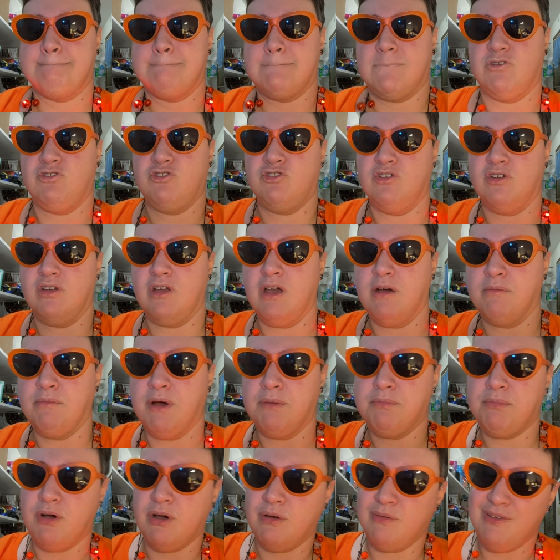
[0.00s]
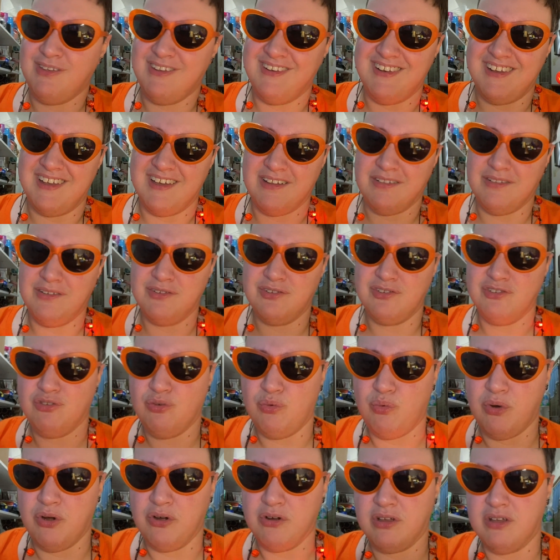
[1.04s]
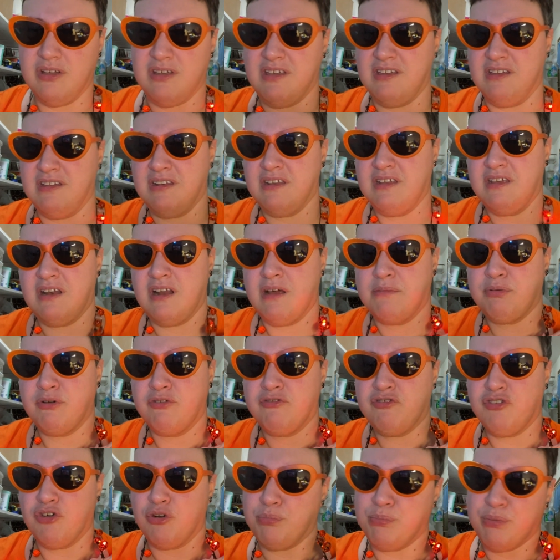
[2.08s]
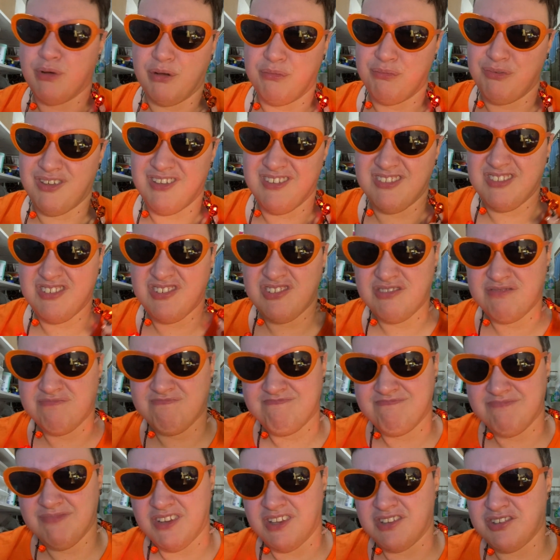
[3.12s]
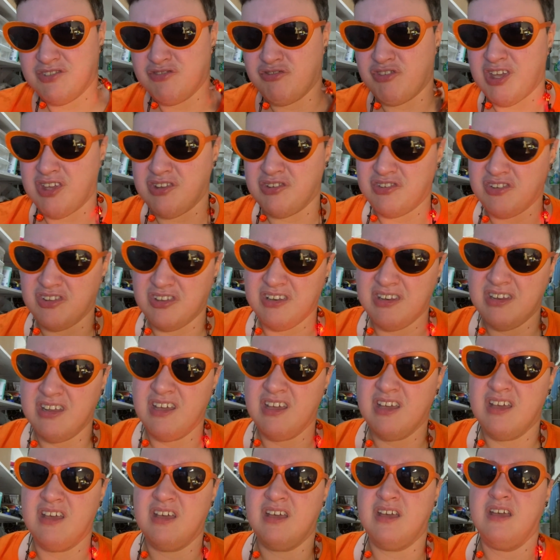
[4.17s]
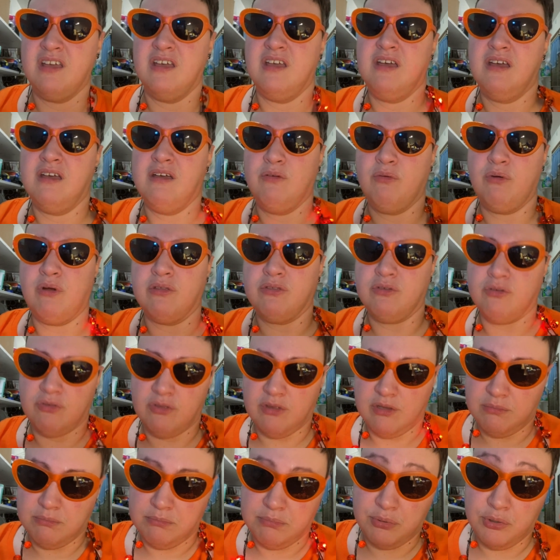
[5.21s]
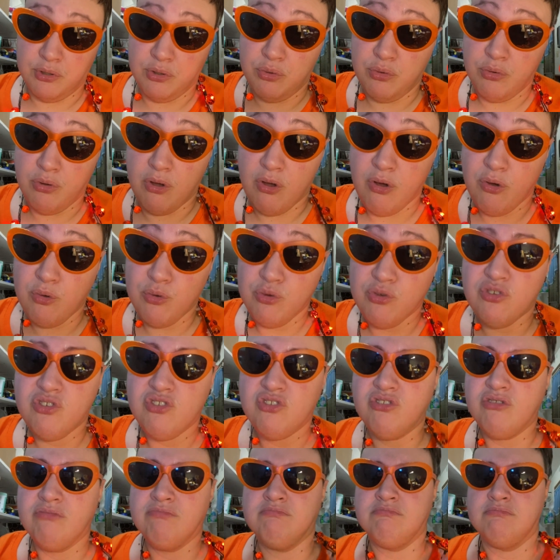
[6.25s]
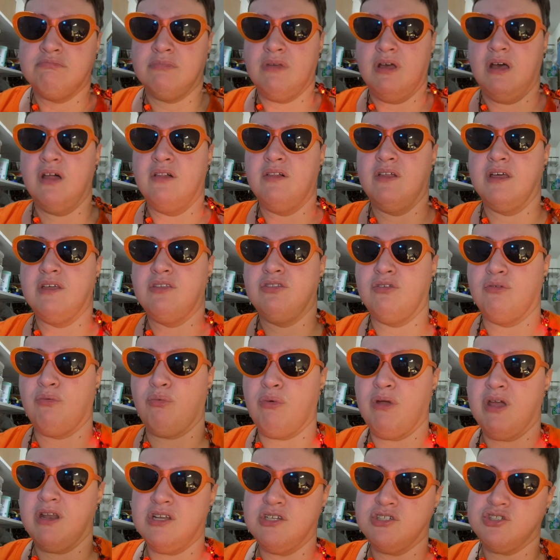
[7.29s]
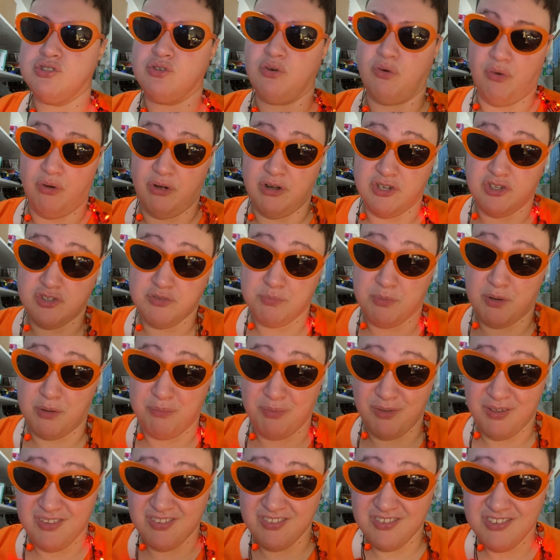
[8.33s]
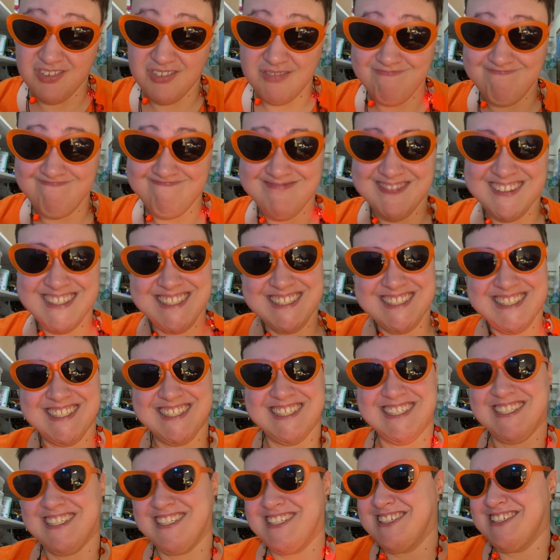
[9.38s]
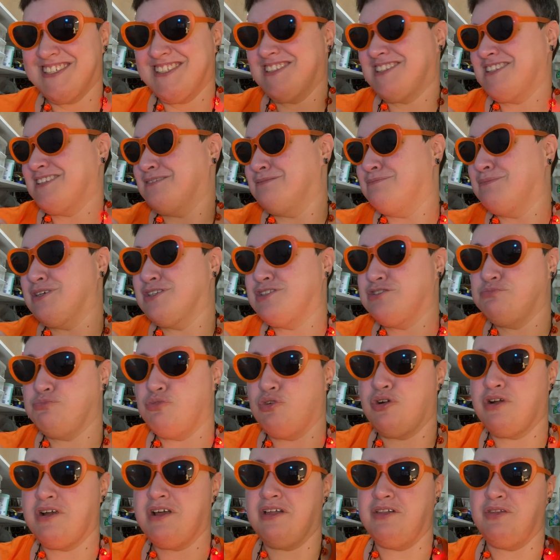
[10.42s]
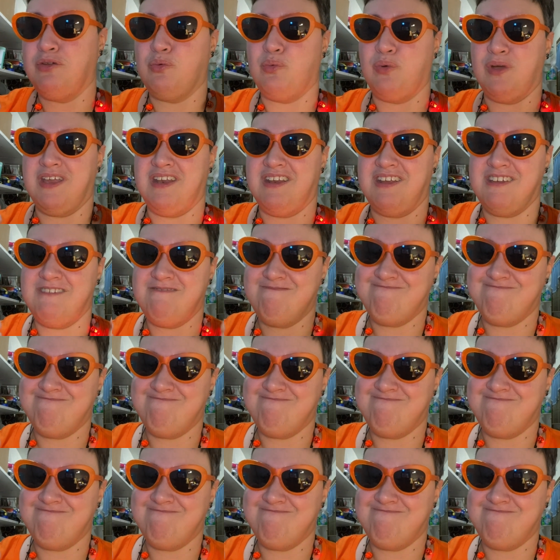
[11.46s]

so I got my pumpkin necklace to work again, and I prefer pumpkins, let's face it. Rather than blue ghost, I like the reddish orange pumpkins. So much more Halloween-y.